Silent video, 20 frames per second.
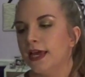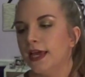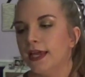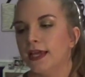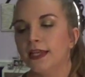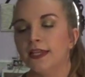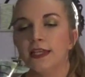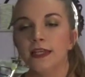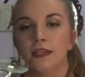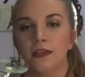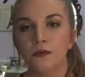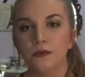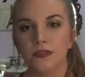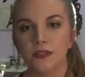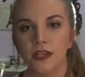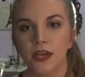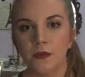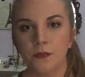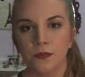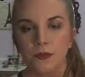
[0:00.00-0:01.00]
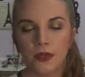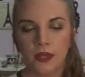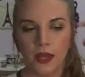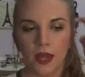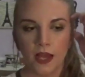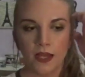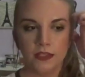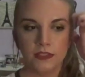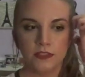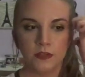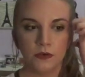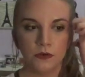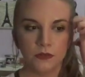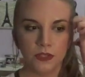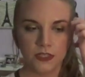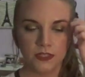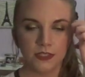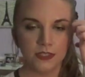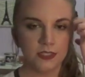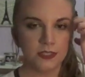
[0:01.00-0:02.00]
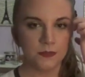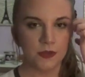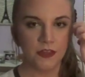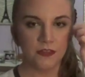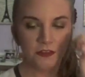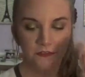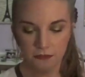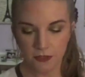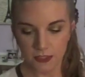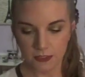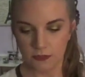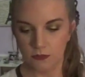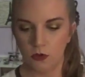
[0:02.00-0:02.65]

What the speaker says: And I did use it up. I don't like the smell of this.